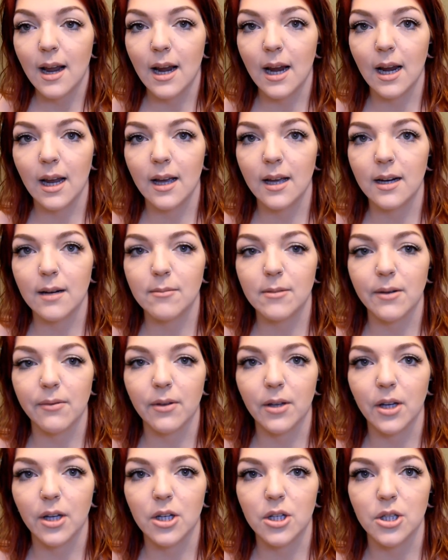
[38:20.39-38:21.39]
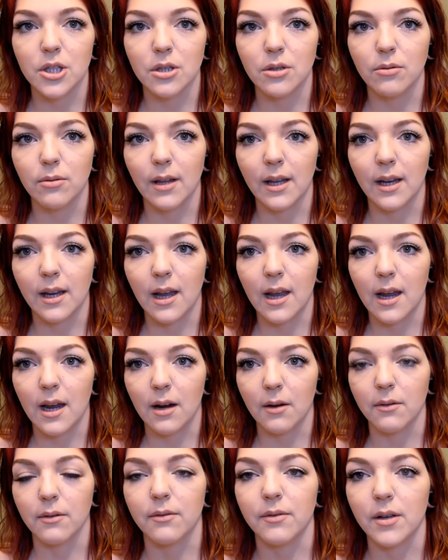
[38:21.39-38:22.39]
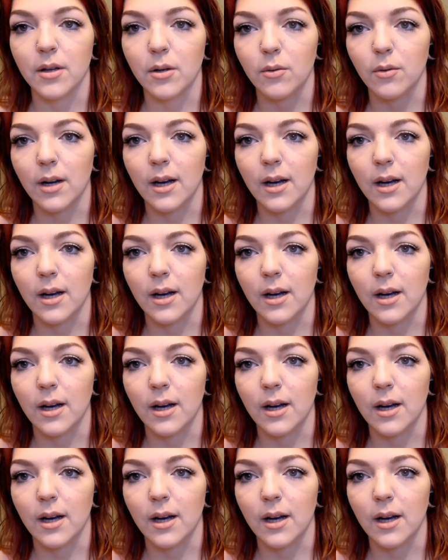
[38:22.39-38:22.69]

And I'm definitely gonna do like a review